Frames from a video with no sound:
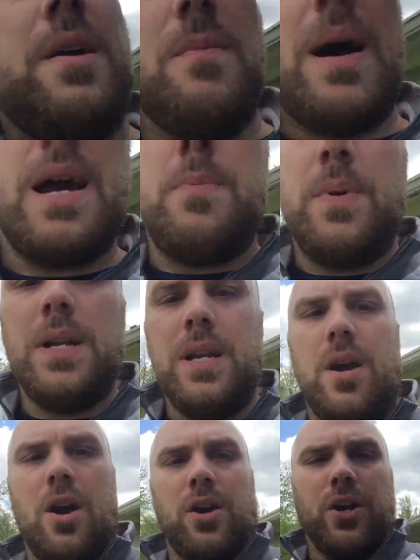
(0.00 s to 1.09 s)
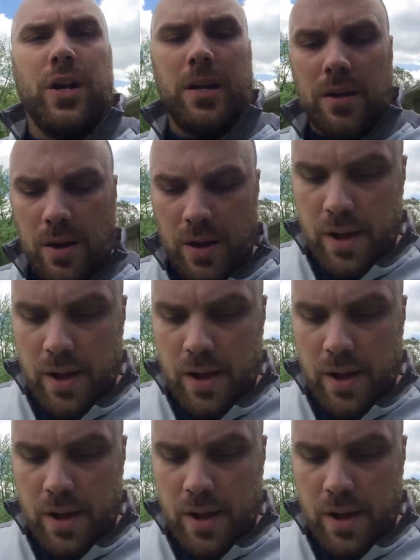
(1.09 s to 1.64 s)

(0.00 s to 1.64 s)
in my opinion, are good.